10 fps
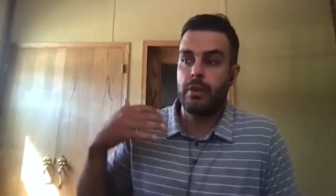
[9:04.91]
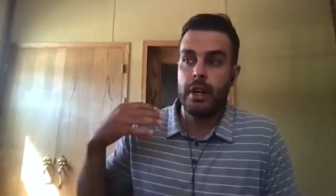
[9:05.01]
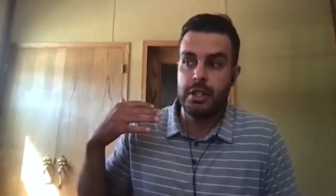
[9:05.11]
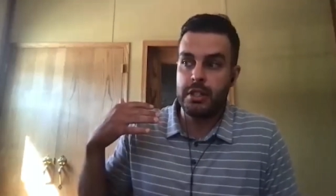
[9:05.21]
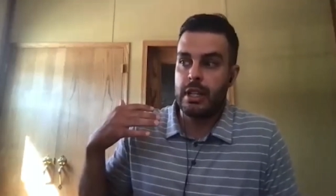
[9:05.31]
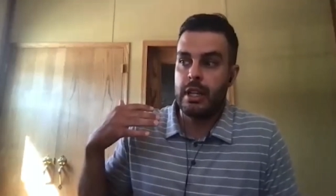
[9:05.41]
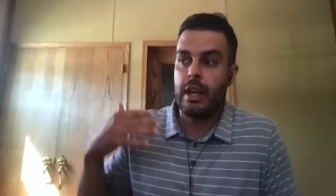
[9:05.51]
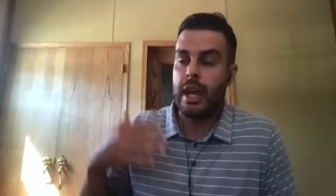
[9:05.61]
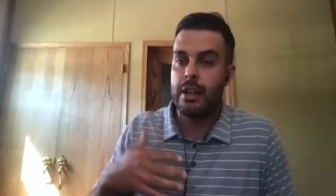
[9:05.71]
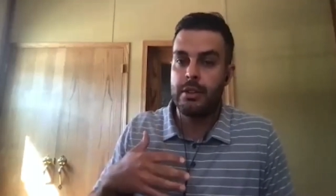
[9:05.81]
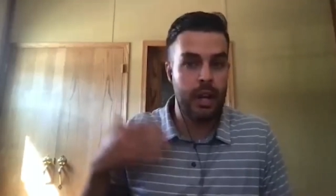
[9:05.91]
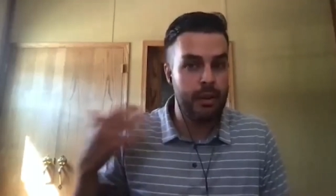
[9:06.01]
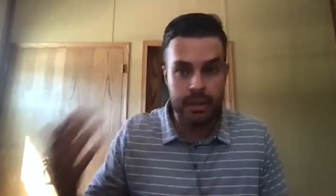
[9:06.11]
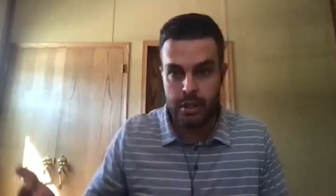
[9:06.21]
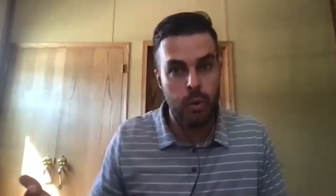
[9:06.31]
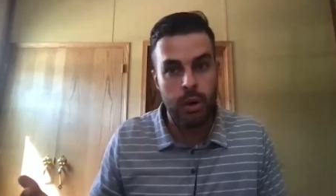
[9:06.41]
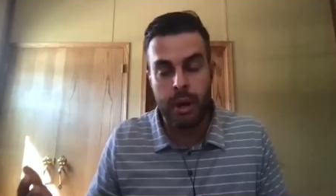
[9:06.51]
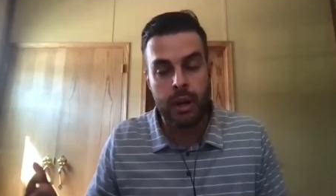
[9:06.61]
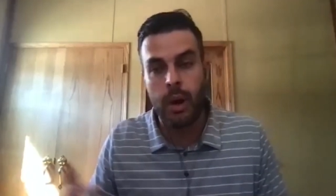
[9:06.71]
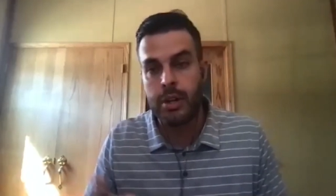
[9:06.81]
graciously answered every single one of
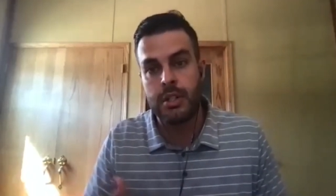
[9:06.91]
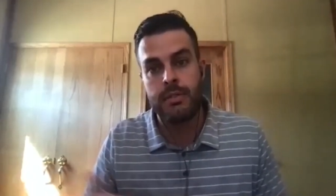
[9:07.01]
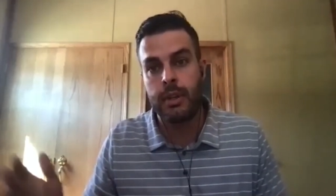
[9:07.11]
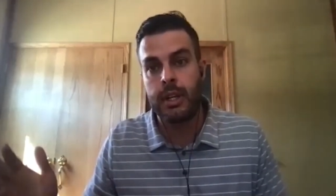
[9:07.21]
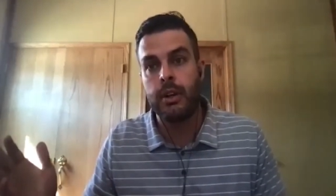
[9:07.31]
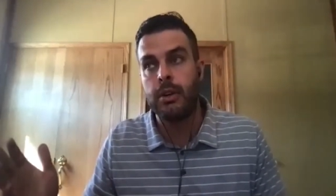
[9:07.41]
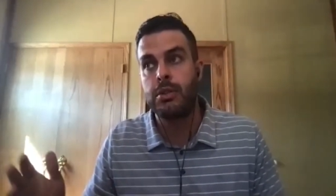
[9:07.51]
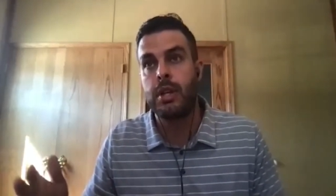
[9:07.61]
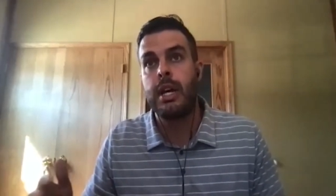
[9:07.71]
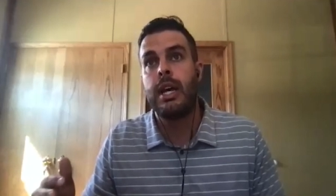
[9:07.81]
my questions for years.